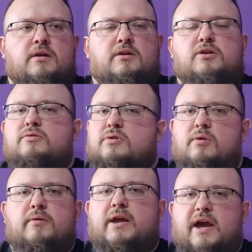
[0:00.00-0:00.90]
you
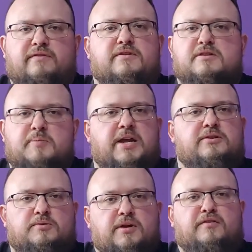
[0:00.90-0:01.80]
don't have to spend
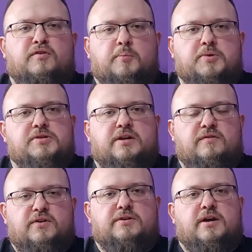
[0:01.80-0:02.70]
24%
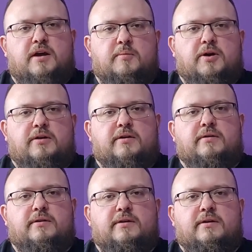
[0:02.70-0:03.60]
of your time on it.
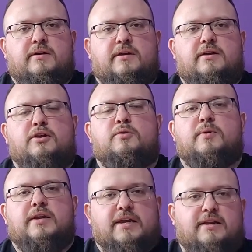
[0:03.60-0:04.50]
You
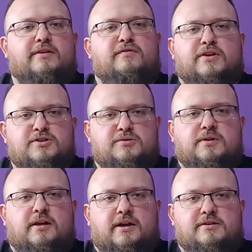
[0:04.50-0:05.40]
would
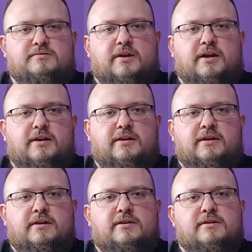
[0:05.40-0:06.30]
individualize, right?
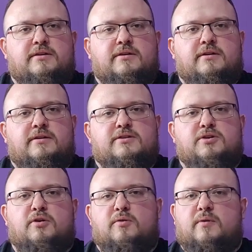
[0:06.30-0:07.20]

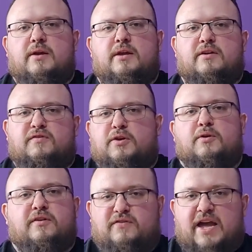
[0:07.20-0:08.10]
So
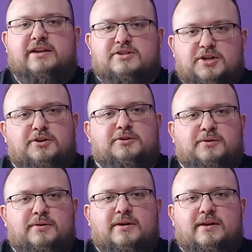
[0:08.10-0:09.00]
if that's
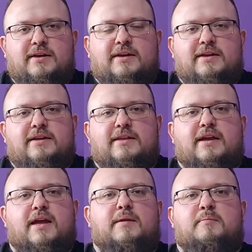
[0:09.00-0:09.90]
you,
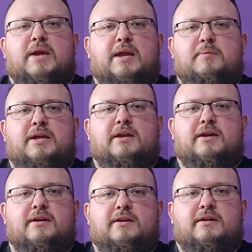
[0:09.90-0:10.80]
and
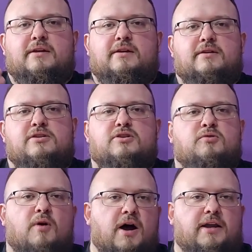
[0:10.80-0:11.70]
maybe
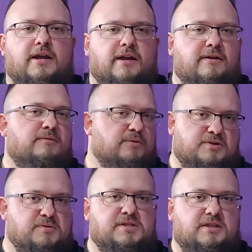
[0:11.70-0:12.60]
squatting,
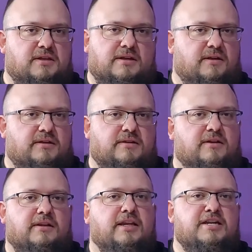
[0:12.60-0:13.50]
which was
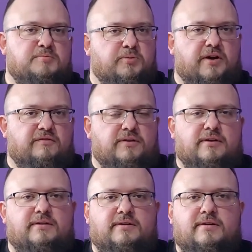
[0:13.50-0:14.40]
the least
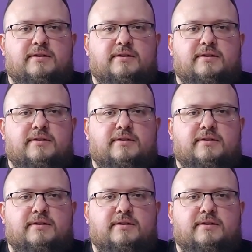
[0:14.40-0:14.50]
prevalent,